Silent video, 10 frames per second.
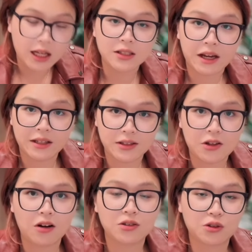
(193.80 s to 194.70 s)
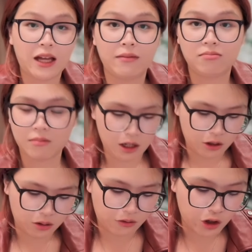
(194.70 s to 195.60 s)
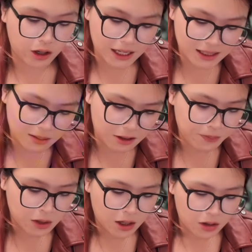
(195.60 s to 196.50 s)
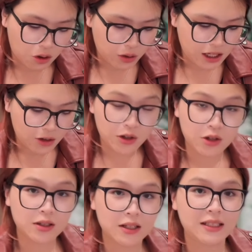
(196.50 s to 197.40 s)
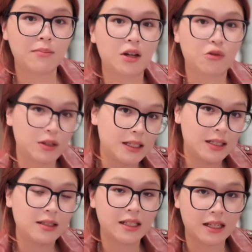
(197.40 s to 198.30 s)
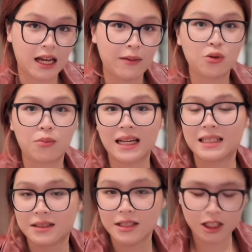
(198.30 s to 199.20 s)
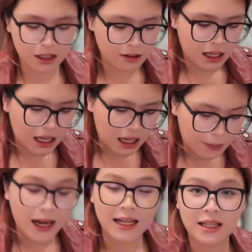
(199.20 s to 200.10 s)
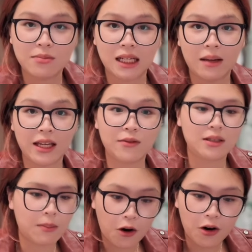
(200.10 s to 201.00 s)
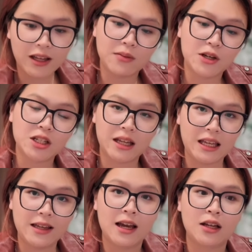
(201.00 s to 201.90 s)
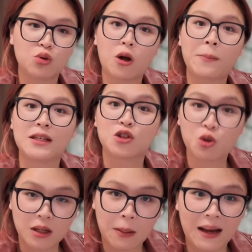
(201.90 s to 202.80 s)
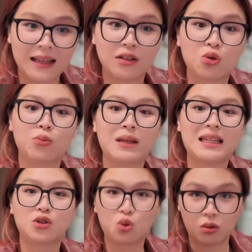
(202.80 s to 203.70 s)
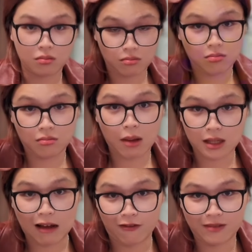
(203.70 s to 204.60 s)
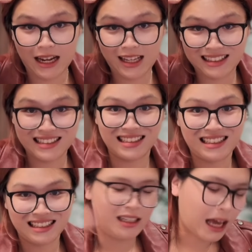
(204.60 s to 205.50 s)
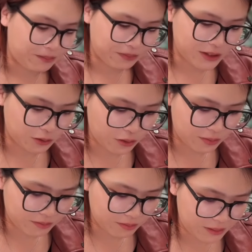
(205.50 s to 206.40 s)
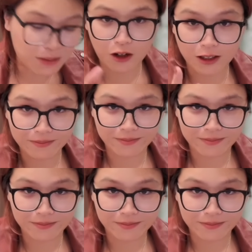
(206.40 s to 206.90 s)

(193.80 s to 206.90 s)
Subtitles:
inside this doc, so that for your customer, not only it reduces the amount of resistance and time to make a decision, but at the same time, it gives them all the information they need to not be sold, but to be sold themselves. Get it? Yeah. So let's move on.